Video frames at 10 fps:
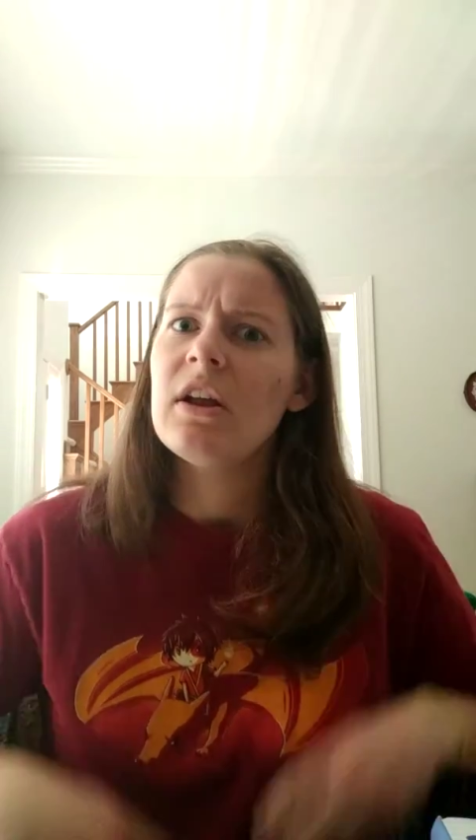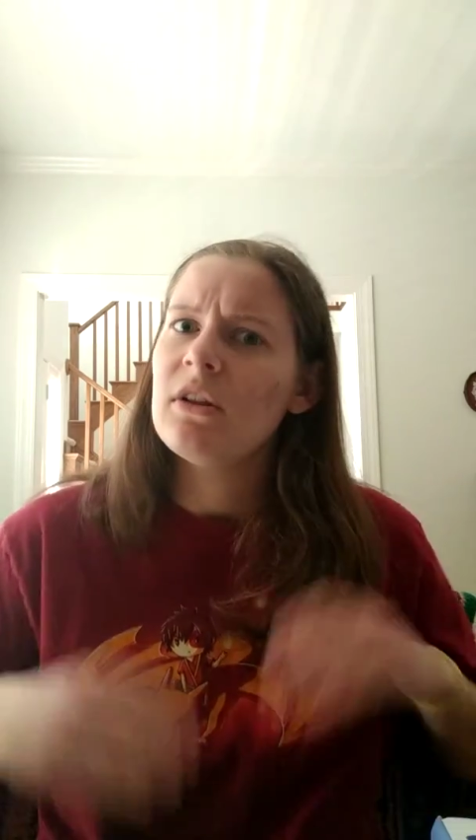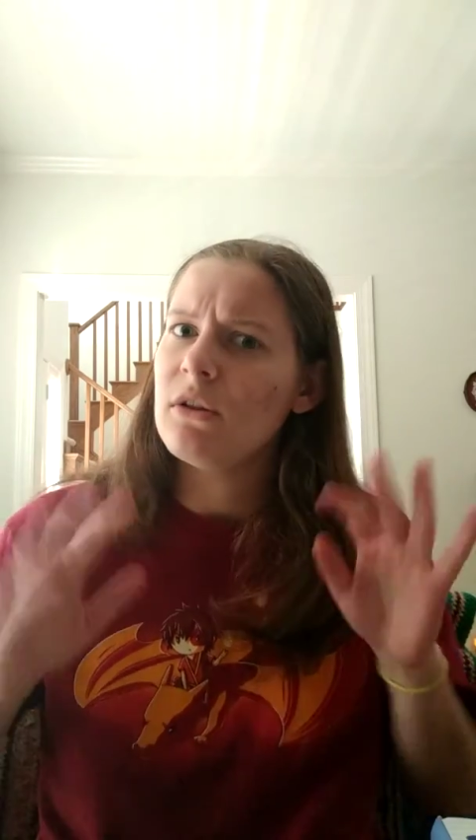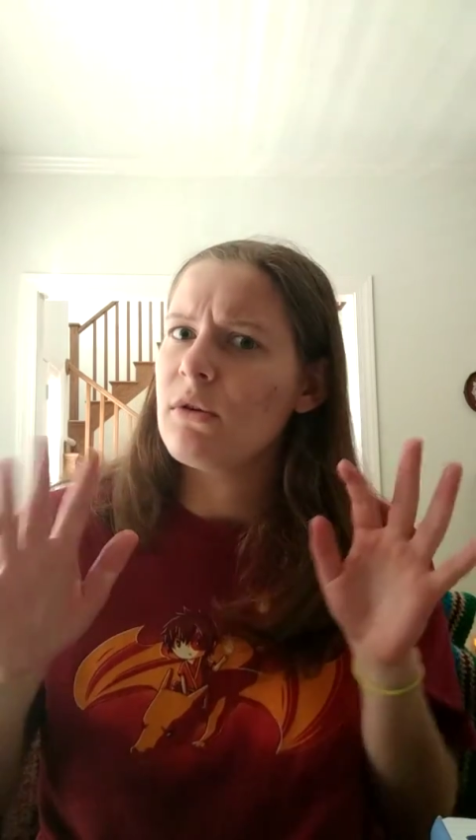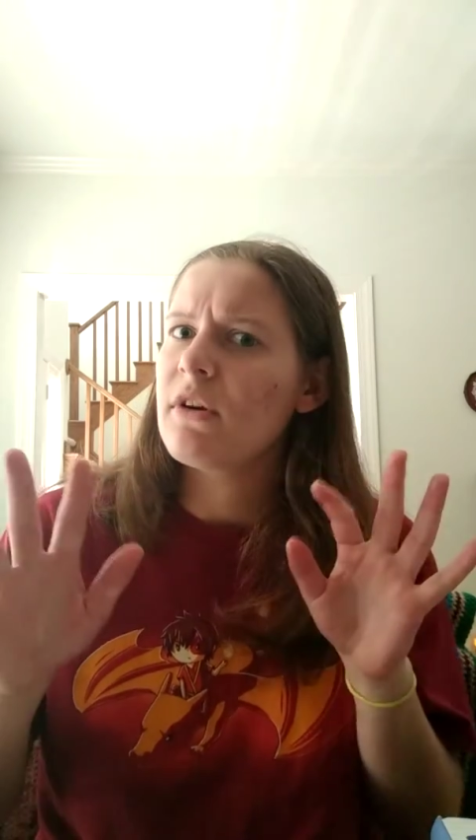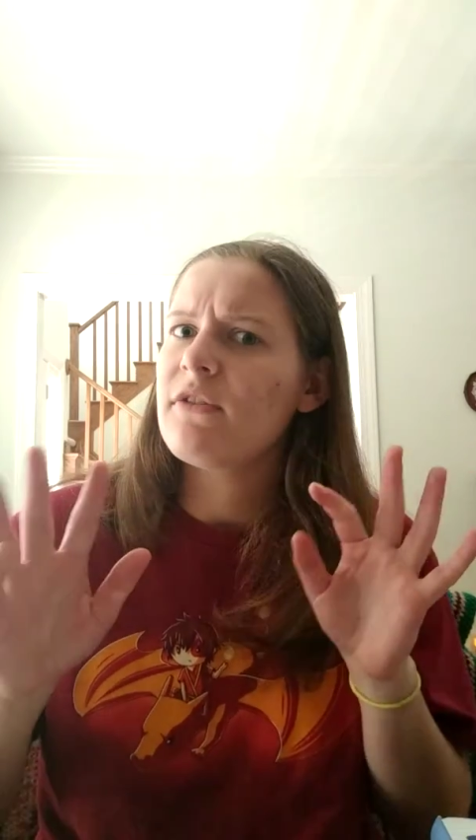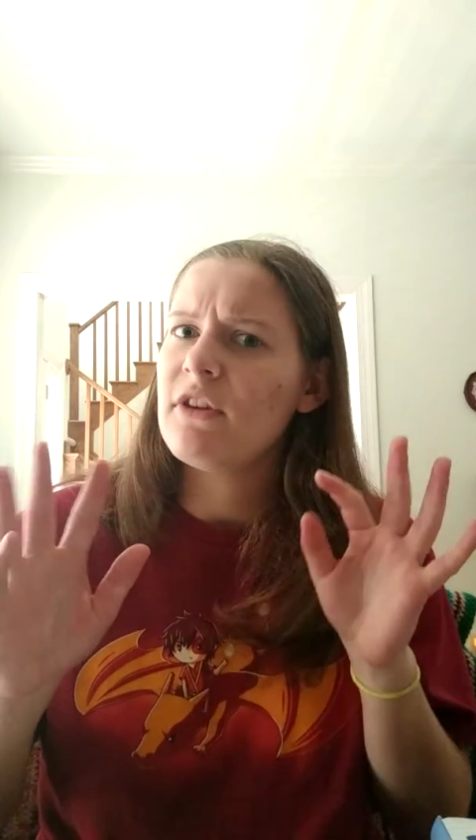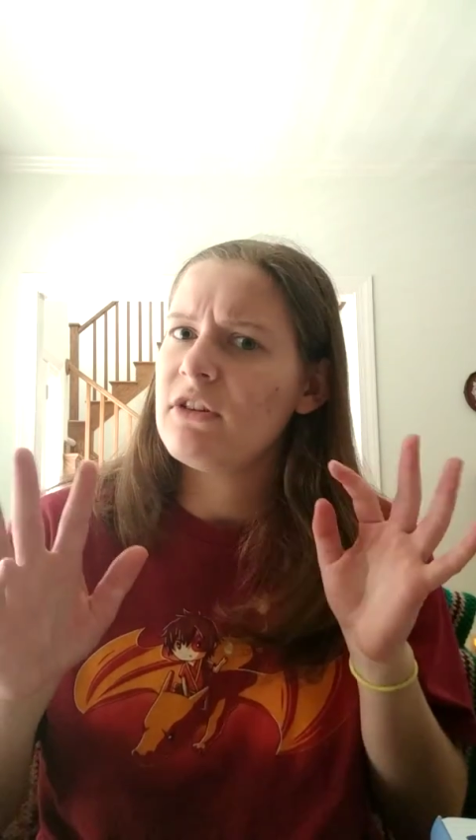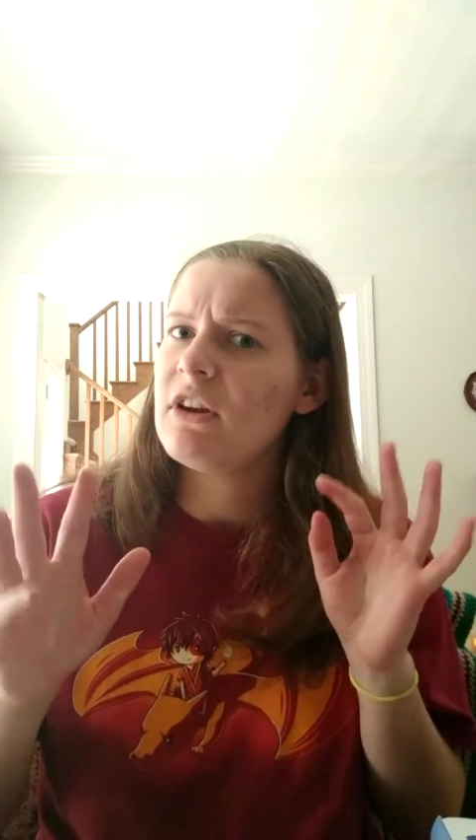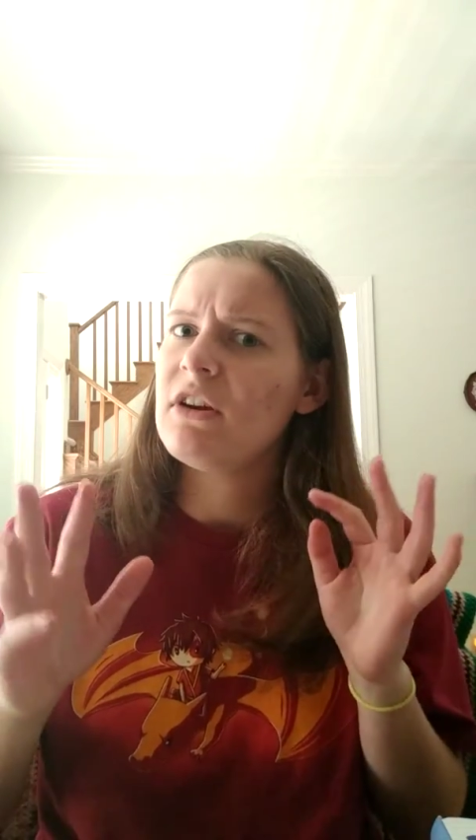Lord, if
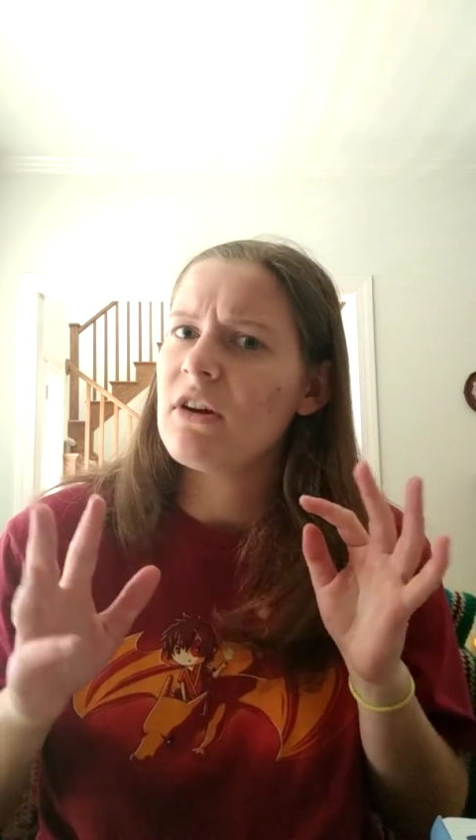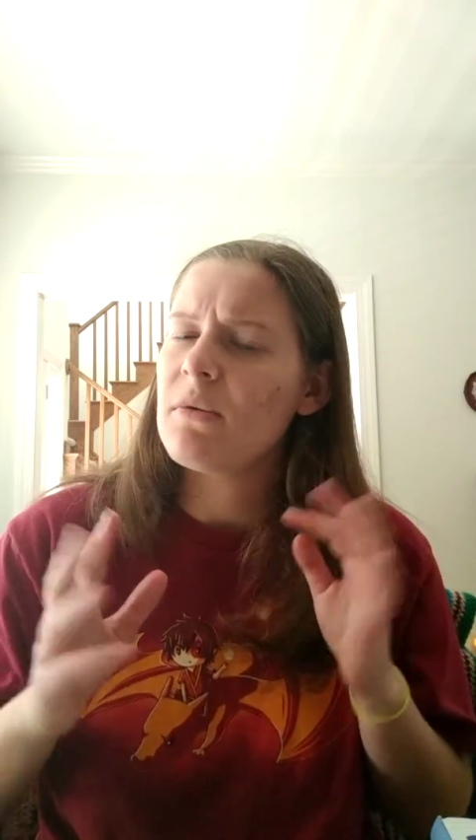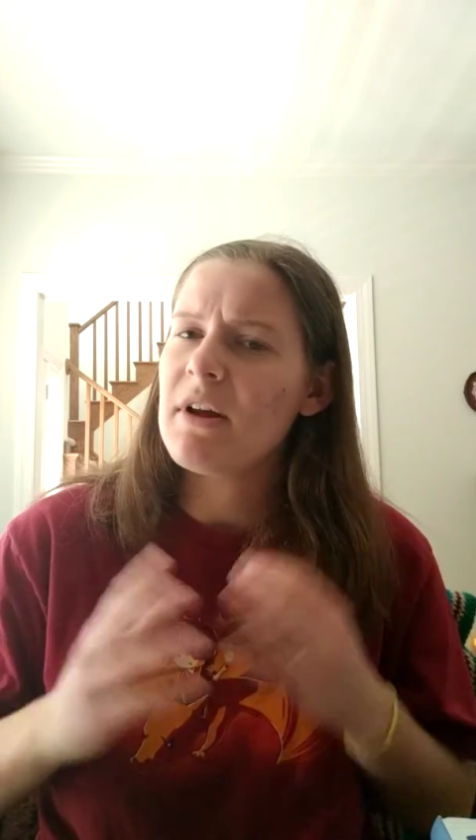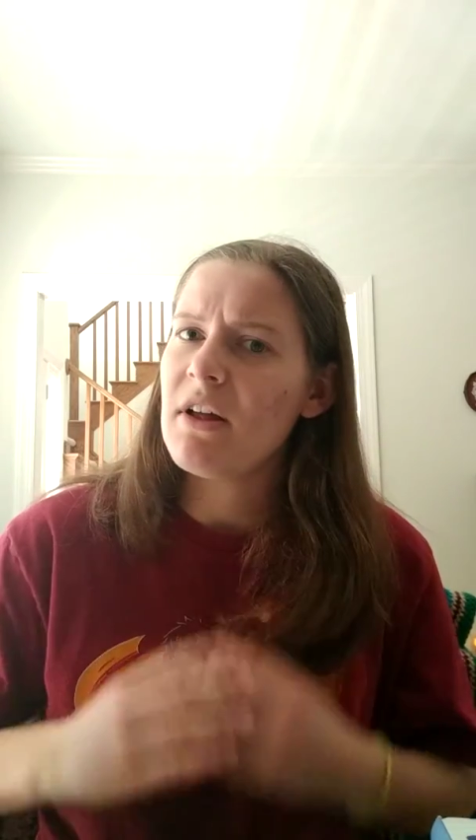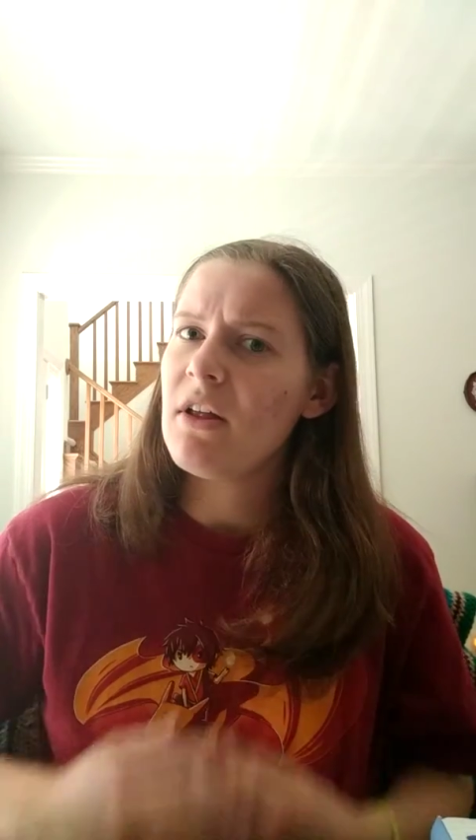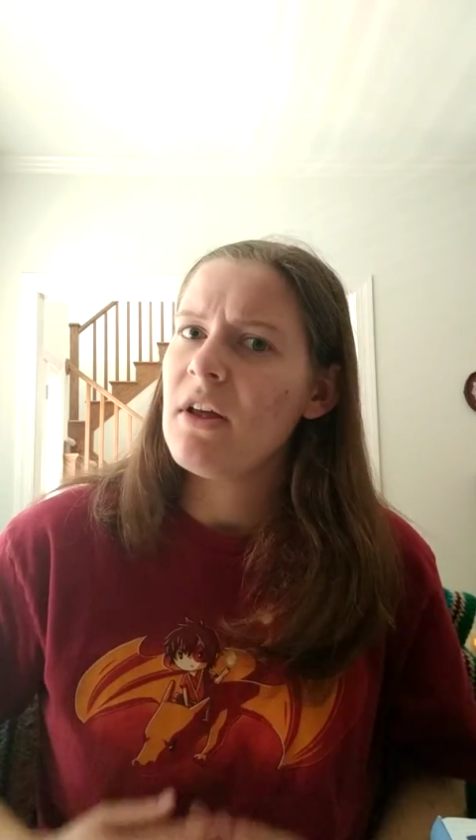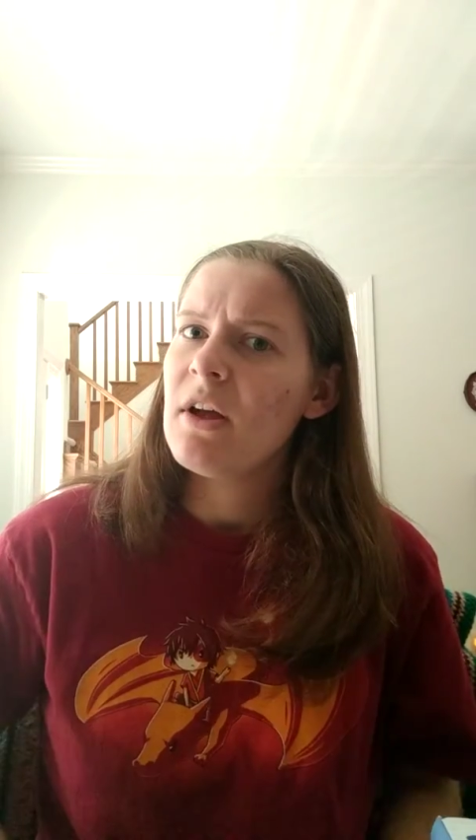it's in your will?